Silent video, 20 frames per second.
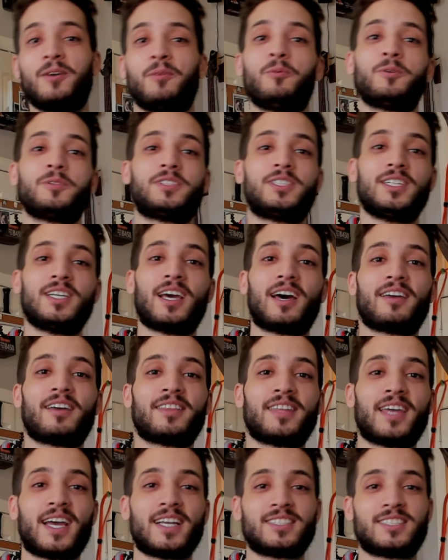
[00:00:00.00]
We'll see how
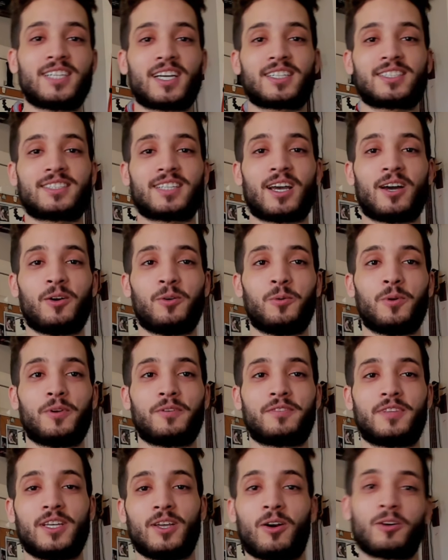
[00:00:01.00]
that checks out with
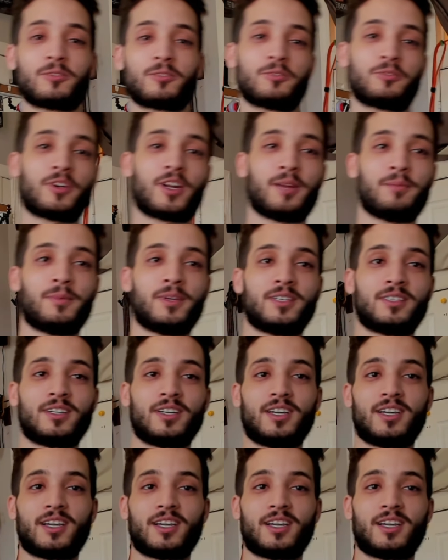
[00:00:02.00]
the auto framing.